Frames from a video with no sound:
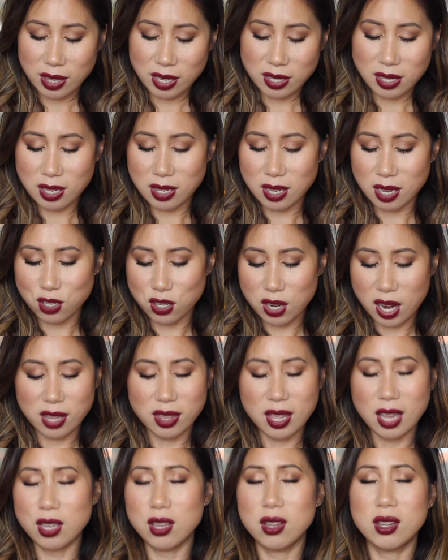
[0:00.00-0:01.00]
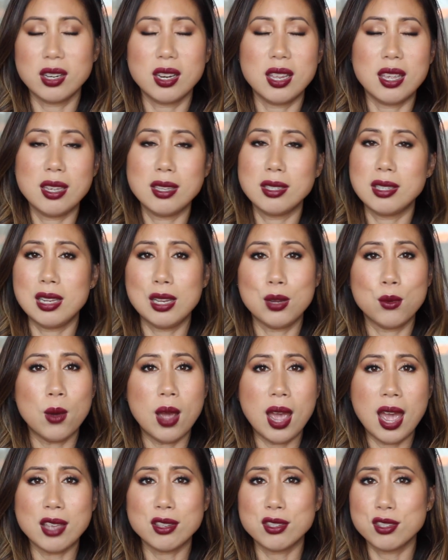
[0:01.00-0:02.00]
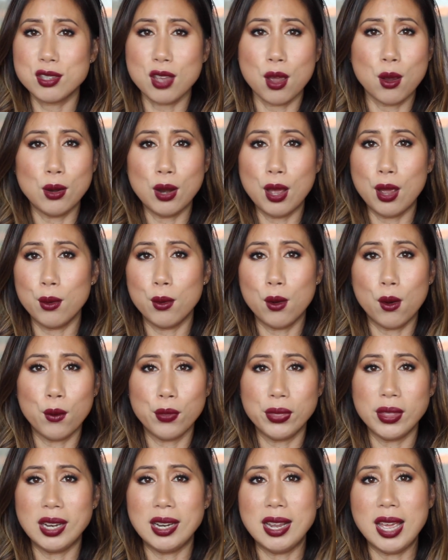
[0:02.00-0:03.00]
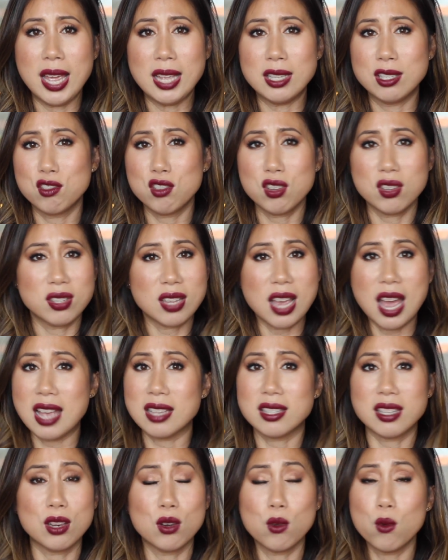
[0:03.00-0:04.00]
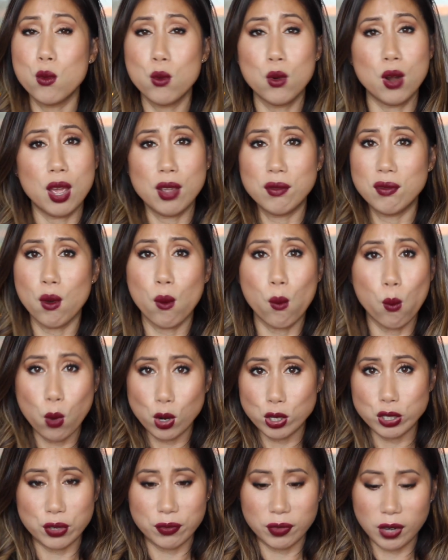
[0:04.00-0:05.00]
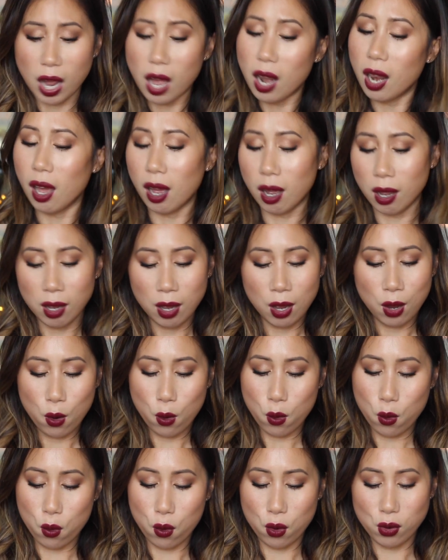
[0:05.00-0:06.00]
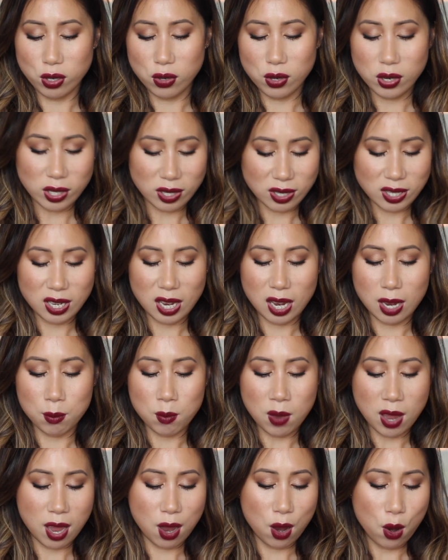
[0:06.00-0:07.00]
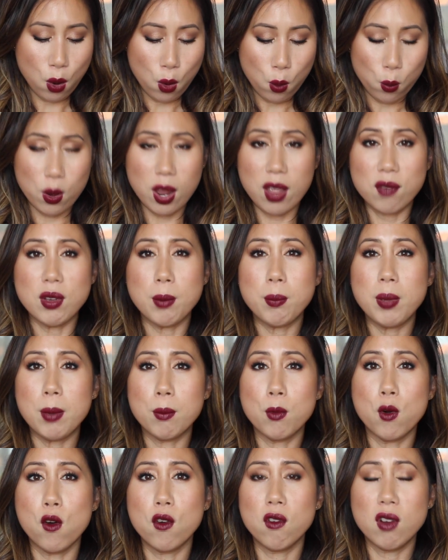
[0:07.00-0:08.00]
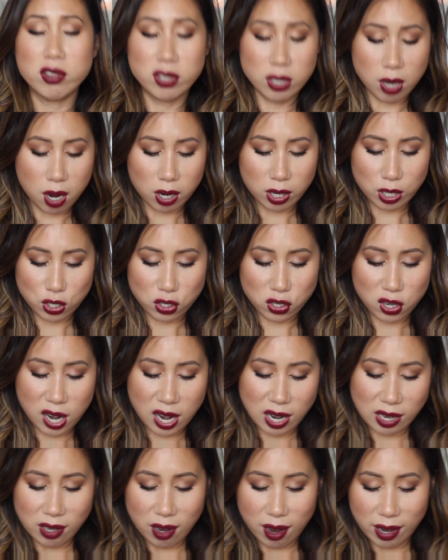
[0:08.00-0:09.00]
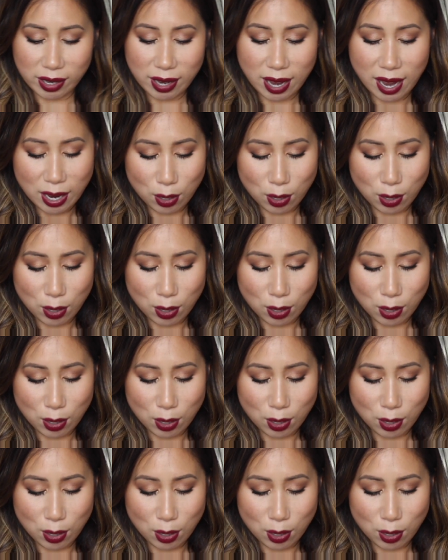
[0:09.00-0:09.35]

This is a shade that you can easily wear solo on the lids just as an all over wash of color, or you can team it with a bit more of a darker shade like